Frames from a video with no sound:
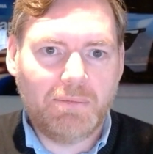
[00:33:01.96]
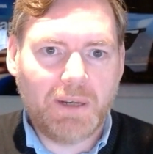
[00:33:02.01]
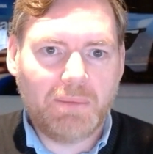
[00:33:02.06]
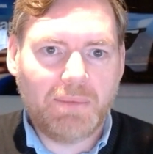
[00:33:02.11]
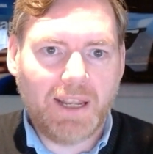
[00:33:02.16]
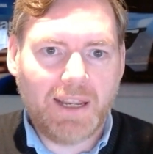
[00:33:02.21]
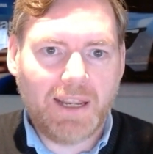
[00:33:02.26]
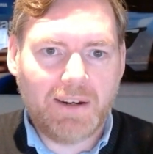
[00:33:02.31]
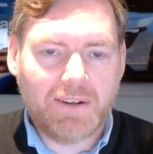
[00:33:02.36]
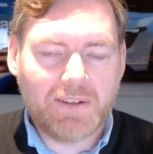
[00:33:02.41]
big
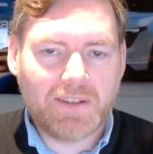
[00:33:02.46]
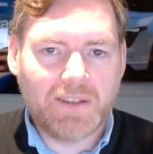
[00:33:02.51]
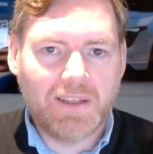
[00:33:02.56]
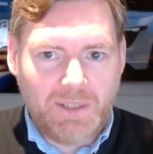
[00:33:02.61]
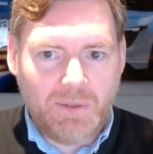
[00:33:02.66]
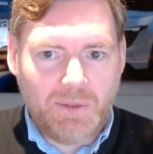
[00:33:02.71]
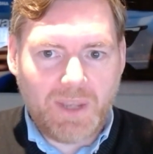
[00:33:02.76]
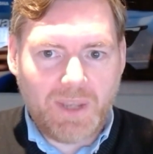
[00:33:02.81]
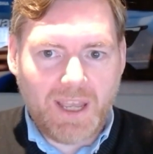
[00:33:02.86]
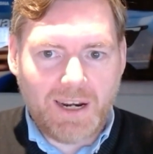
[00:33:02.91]
players.
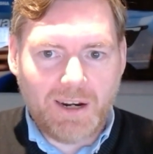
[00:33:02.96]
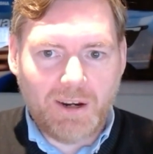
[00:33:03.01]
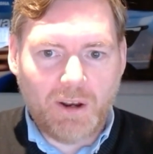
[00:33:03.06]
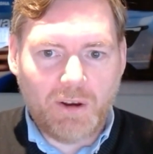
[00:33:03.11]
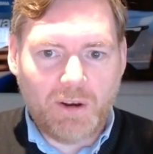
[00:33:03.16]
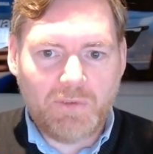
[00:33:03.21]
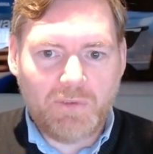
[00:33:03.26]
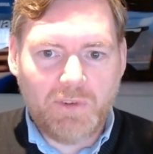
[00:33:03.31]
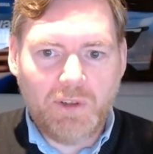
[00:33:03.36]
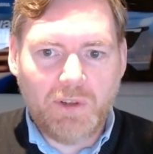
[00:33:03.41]
You get a lot
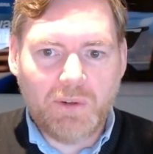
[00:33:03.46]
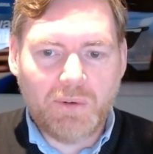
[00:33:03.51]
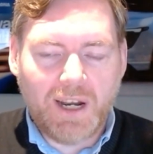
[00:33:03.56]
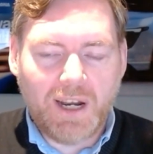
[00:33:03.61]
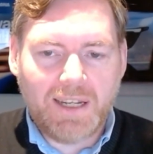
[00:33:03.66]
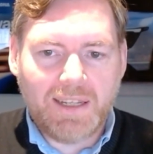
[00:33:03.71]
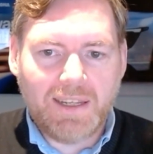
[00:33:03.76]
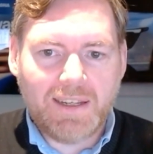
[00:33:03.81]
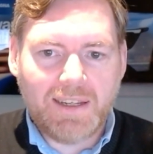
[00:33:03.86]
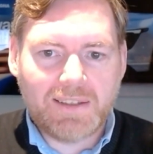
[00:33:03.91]
of new
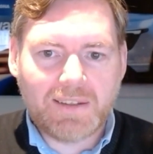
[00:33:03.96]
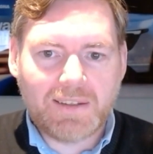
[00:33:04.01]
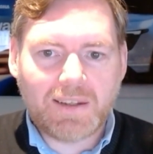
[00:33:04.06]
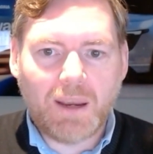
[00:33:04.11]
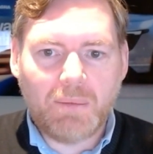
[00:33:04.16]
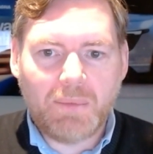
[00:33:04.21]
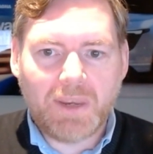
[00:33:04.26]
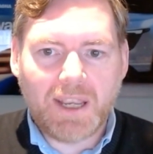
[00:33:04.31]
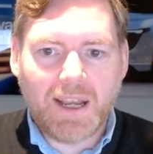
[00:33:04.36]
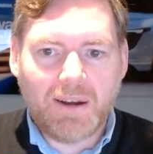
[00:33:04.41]
ideas
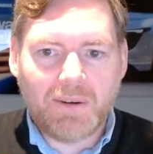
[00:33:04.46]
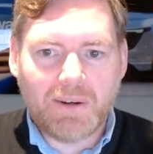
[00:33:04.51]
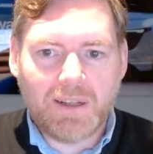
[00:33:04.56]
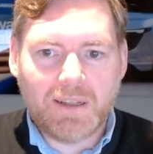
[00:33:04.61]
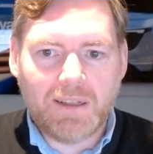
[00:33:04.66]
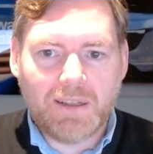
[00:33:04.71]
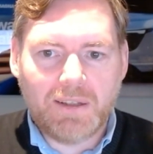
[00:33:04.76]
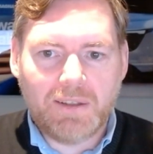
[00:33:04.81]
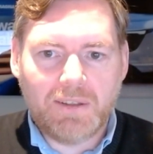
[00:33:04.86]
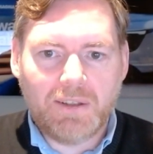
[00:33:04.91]
coming out
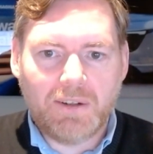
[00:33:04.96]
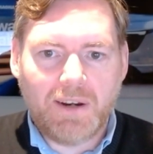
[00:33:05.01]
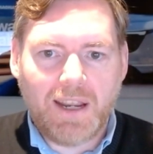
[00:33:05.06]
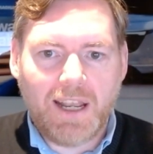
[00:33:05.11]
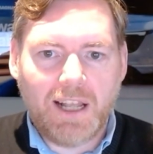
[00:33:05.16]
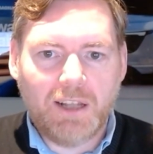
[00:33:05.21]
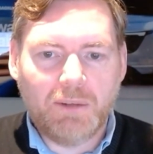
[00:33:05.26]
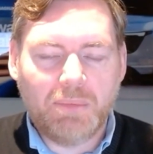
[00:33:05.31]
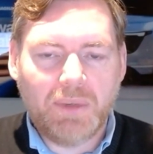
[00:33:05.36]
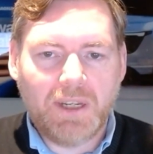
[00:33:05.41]
that are
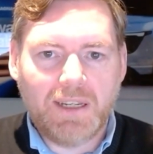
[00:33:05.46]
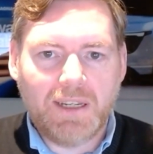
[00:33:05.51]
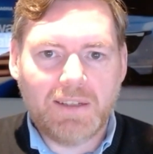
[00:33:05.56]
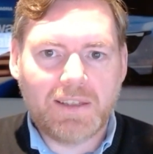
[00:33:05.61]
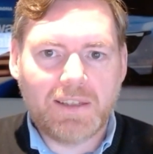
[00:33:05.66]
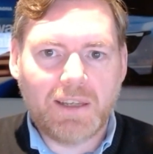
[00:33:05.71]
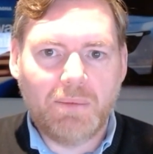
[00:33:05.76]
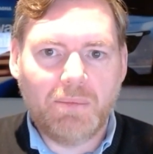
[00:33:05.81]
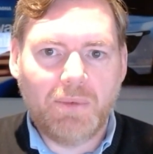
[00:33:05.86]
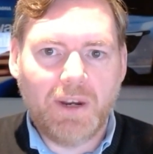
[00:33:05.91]
helping in
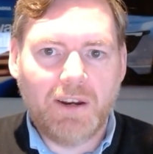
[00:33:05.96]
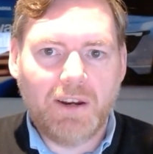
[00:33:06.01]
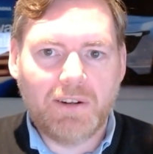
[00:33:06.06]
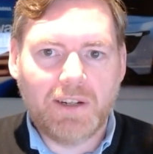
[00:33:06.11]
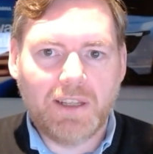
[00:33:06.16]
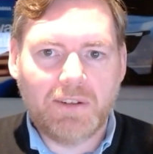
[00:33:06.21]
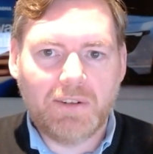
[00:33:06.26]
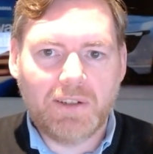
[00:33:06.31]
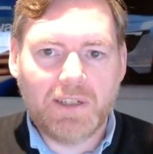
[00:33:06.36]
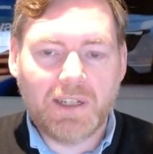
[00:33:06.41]
some way or another.